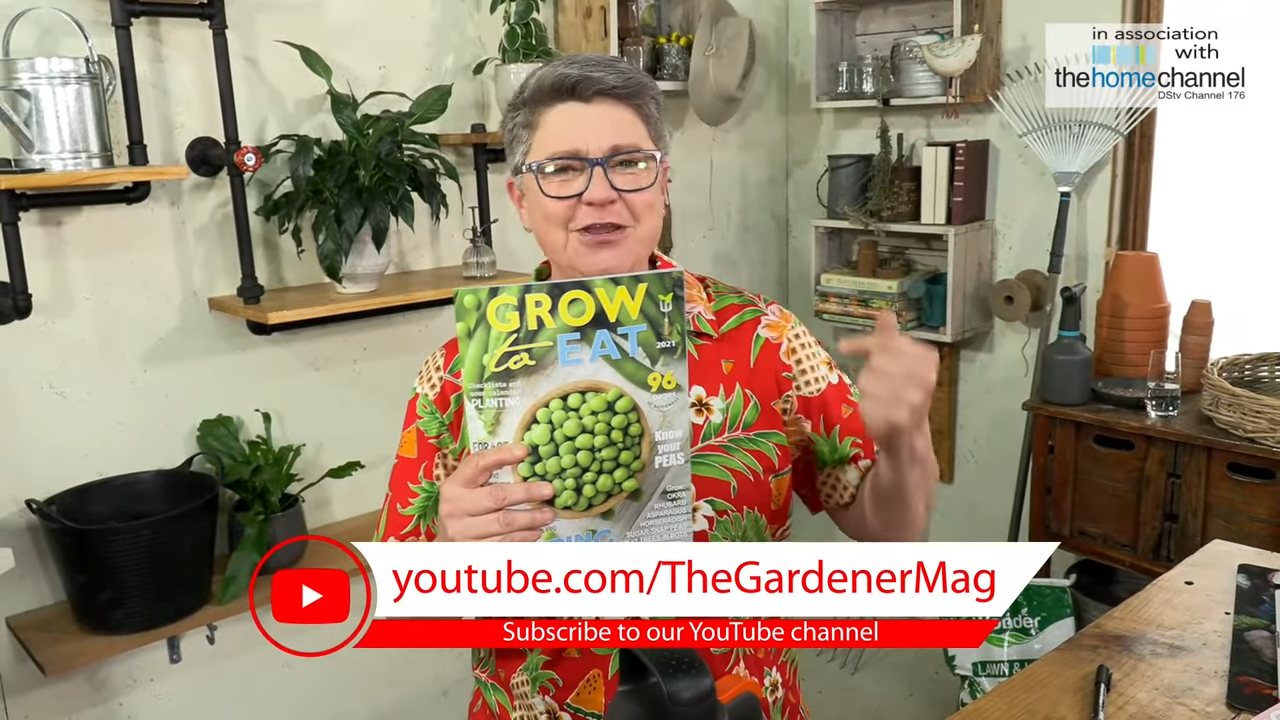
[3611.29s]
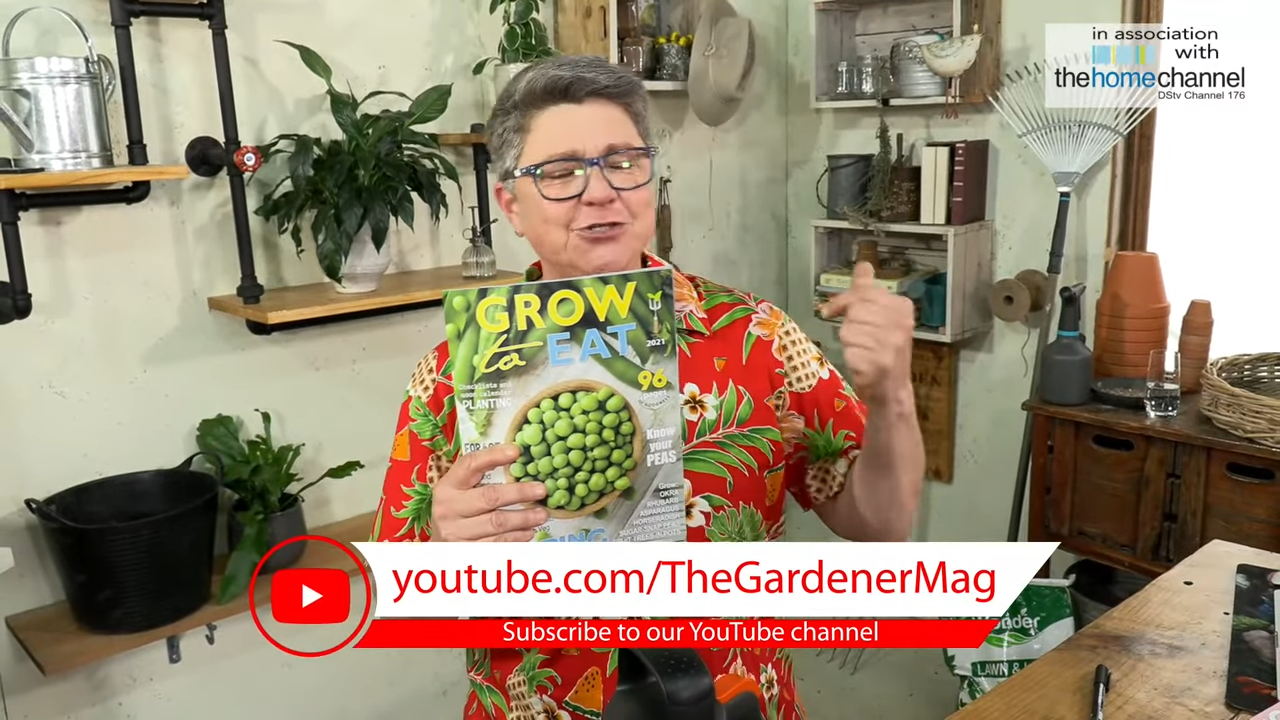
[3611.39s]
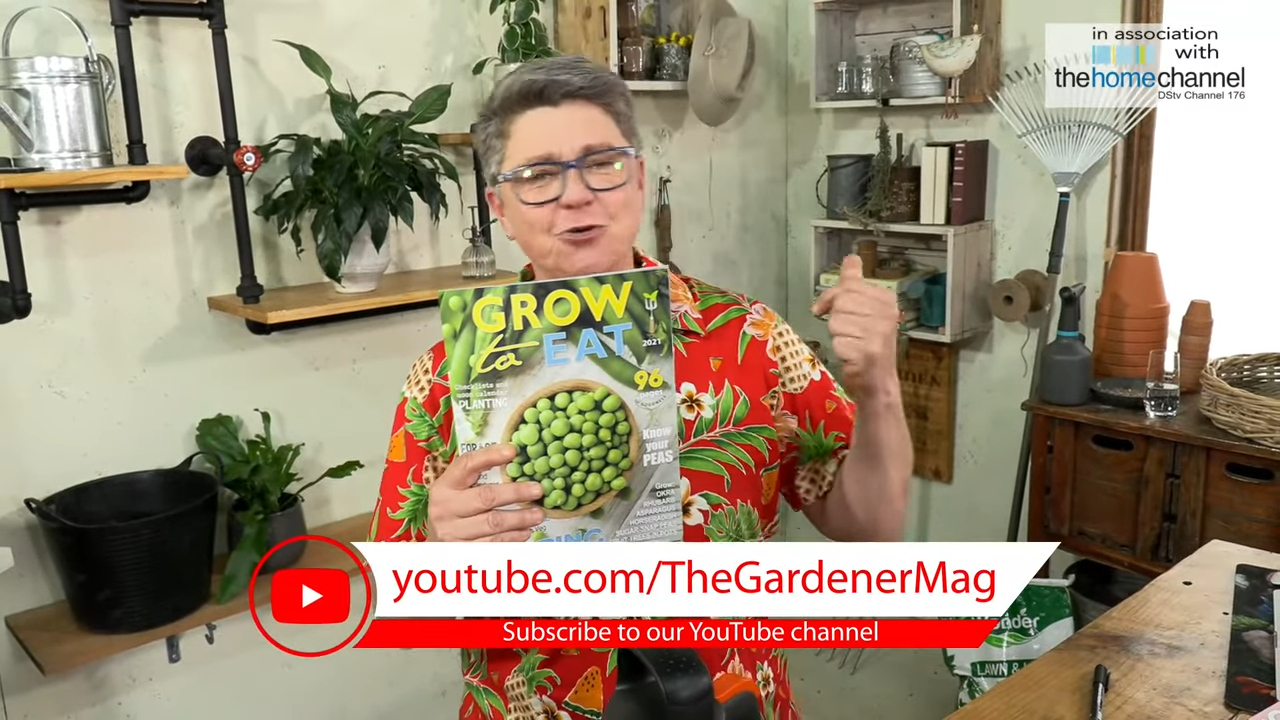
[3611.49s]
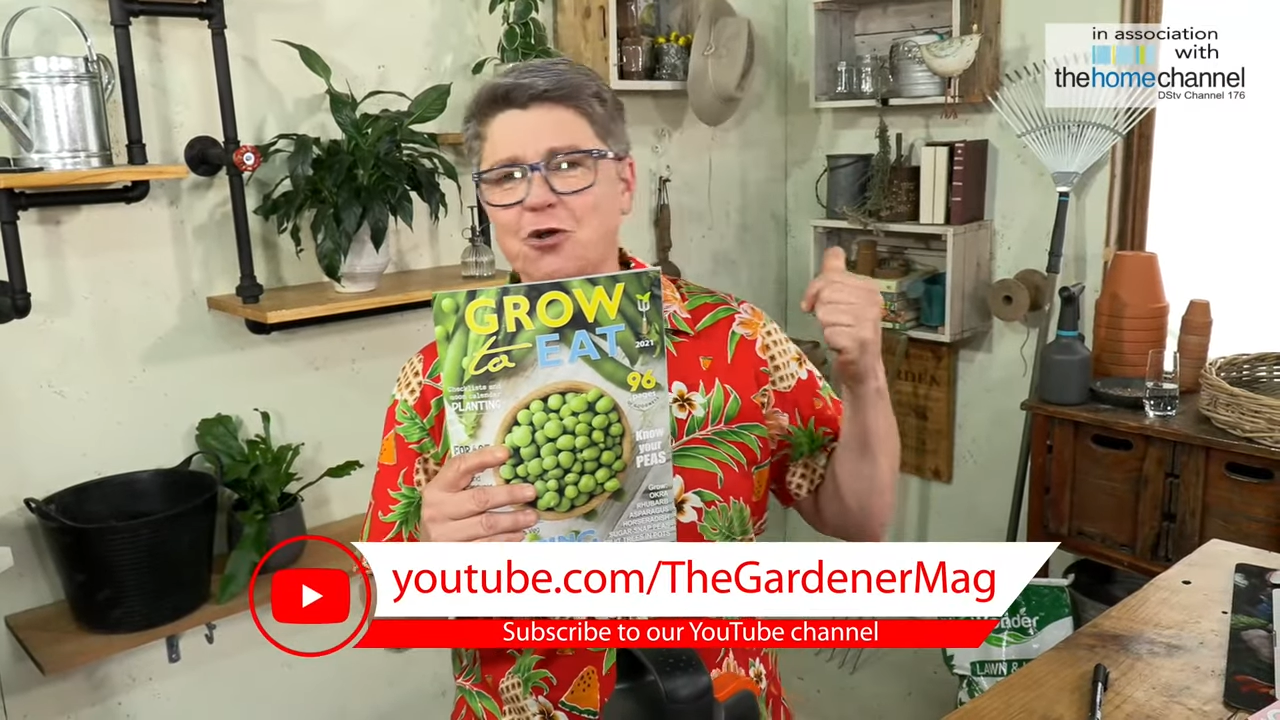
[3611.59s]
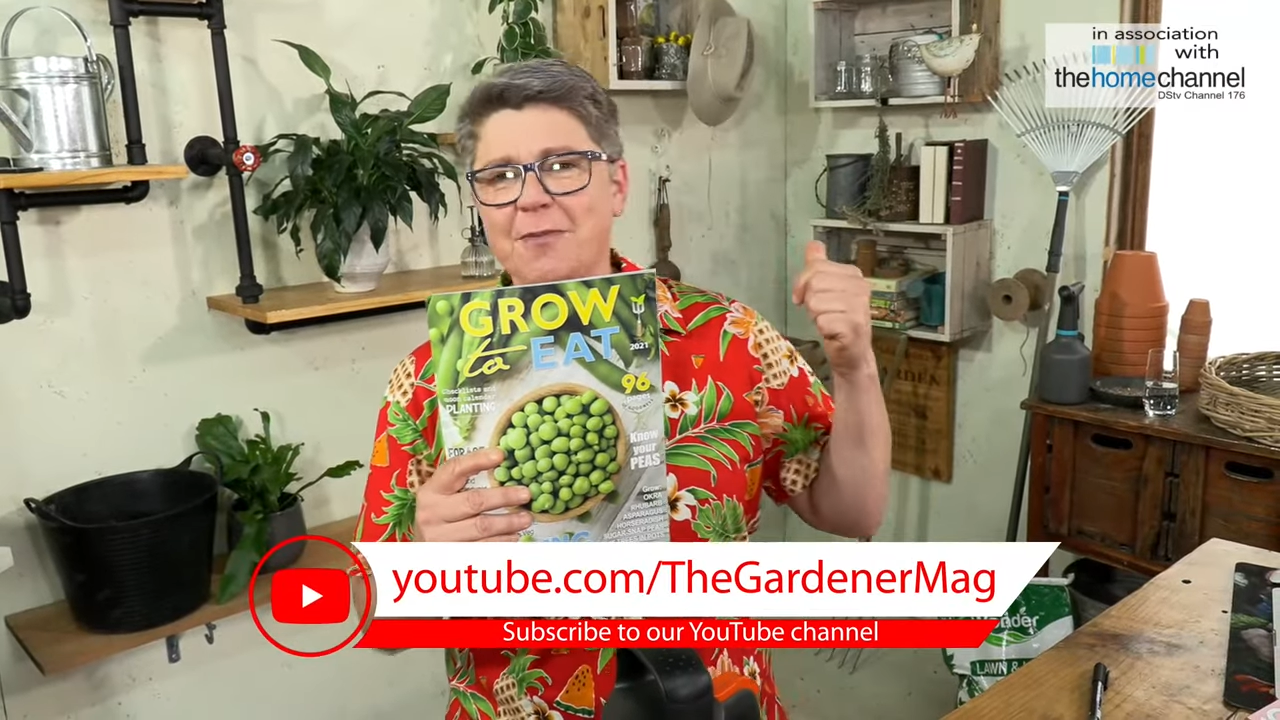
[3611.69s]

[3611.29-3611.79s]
We talk